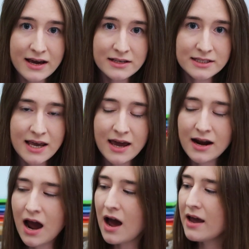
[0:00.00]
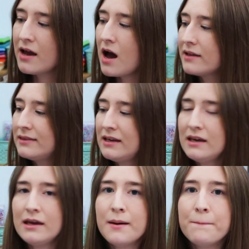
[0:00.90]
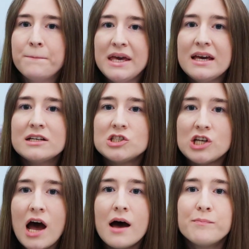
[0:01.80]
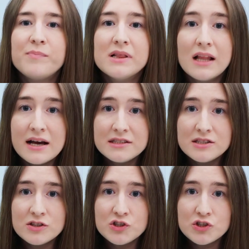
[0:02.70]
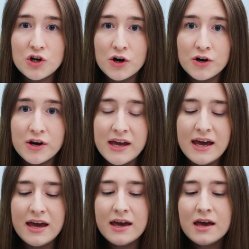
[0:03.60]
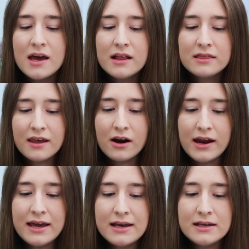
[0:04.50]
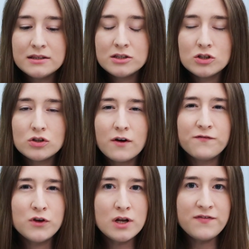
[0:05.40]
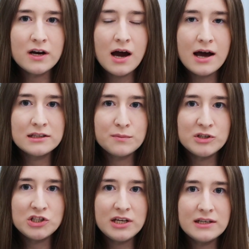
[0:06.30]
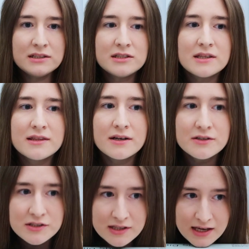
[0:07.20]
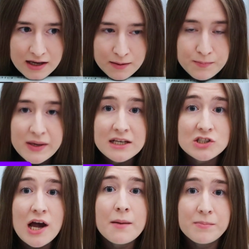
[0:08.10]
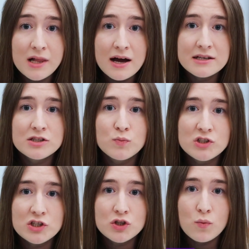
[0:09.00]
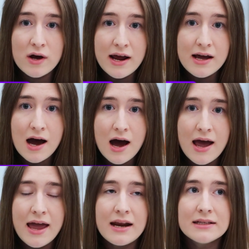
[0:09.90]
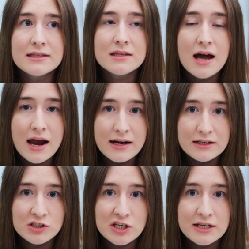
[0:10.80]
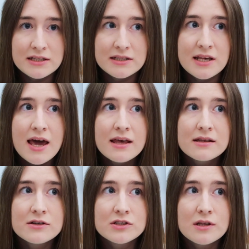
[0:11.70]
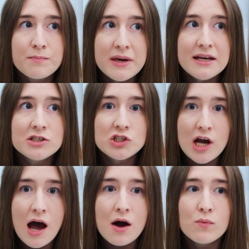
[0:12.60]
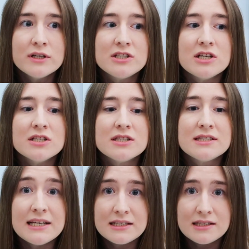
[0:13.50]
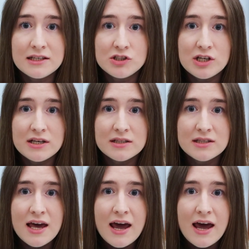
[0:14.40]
I said, I got the Big Shot Plus starter kit. There is a few different kinds of machines. There's the Big Shot Plus, which is the one I got, and it's 9 inches. There's the Big Shot, which is 6 inches.